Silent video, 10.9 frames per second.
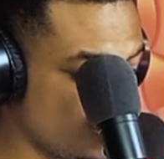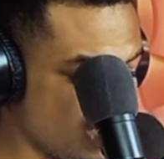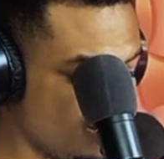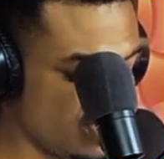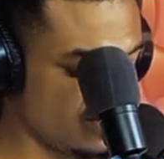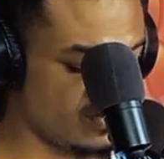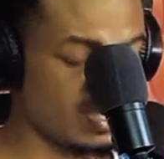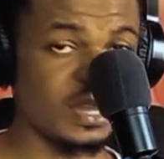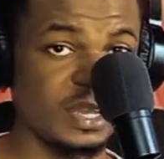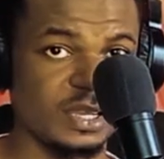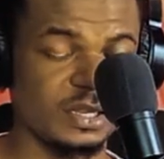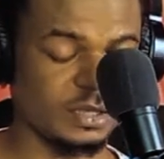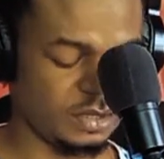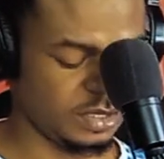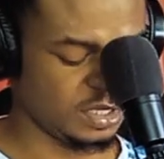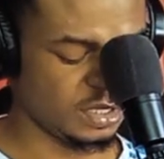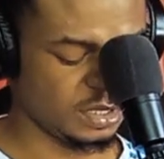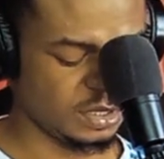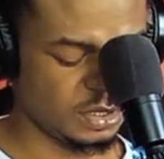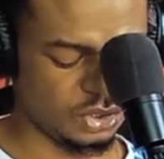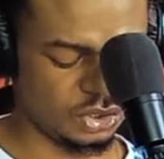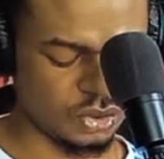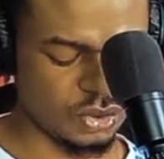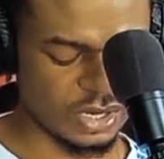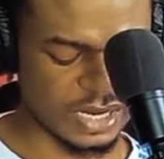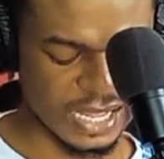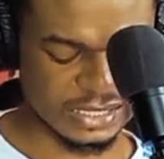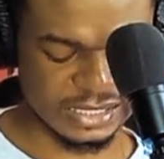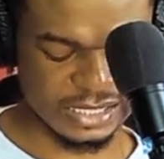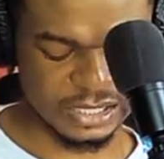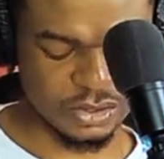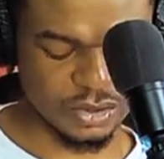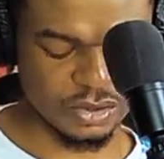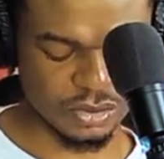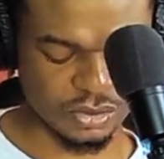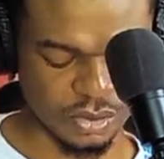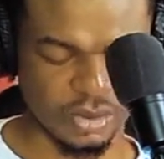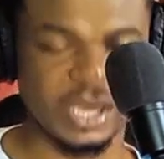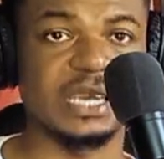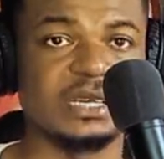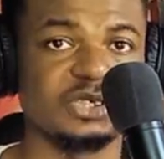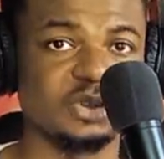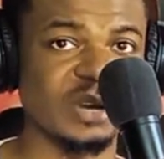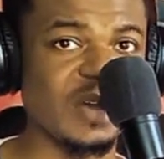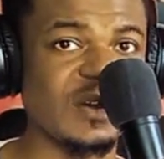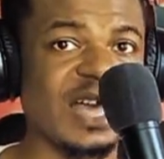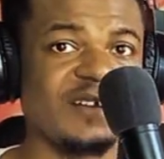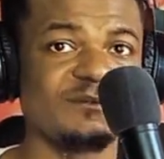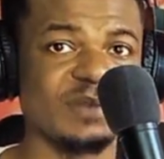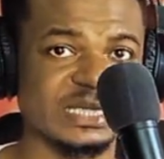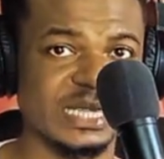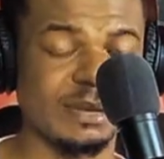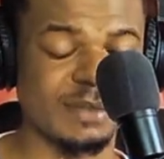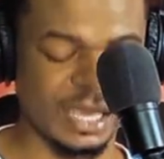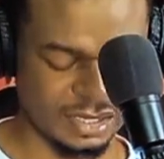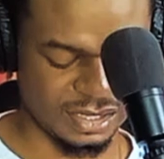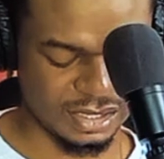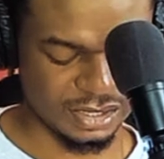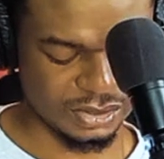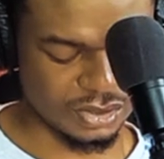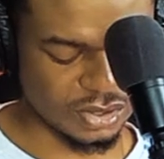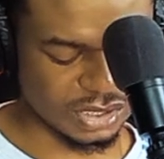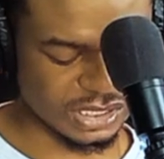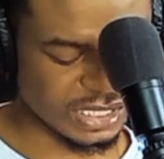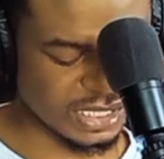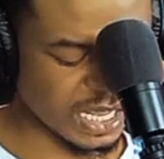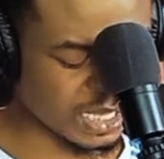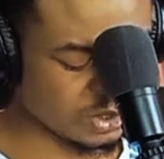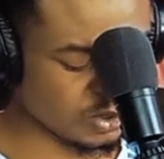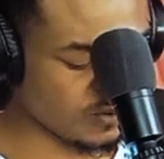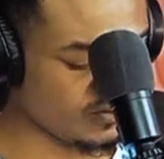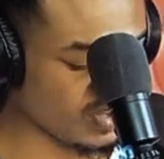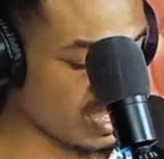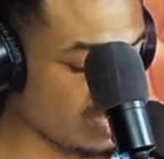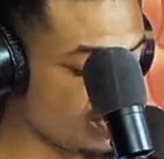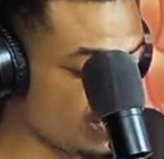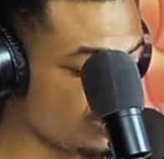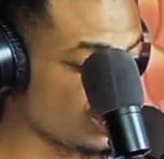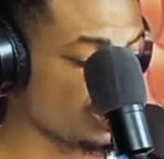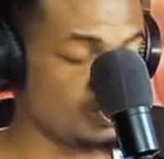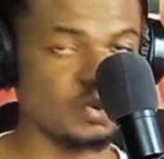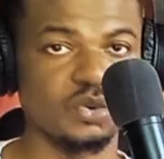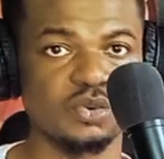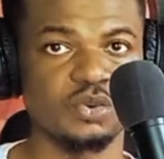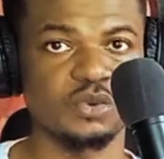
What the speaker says: mi fa, sol la ti do. Okay, so now I have mastered my do ti la so fa mi re do.